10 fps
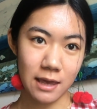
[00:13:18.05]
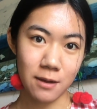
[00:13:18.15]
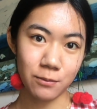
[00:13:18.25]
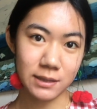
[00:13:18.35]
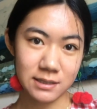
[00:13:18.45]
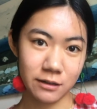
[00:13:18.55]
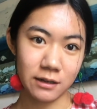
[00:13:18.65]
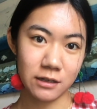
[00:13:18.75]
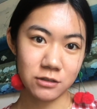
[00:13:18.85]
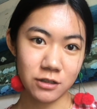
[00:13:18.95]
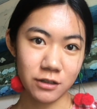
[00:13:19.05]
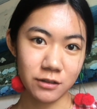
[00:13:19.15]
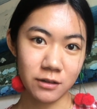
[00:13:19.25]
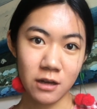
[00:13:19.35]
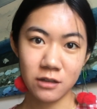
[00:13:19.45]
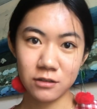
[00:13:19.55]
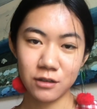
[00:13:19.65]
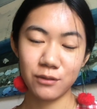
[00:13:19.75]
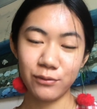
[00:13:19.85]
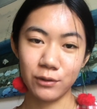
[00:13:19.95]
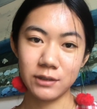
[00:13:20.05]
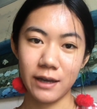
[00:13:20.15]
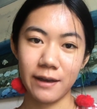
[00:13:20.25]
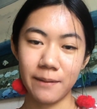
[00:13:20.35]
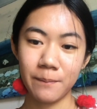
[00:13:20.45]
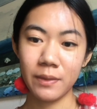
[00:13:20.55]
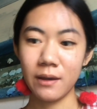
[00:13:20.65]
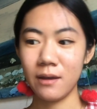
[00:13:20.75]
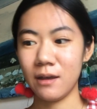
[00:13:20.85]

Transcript: a recent intern turned full-time,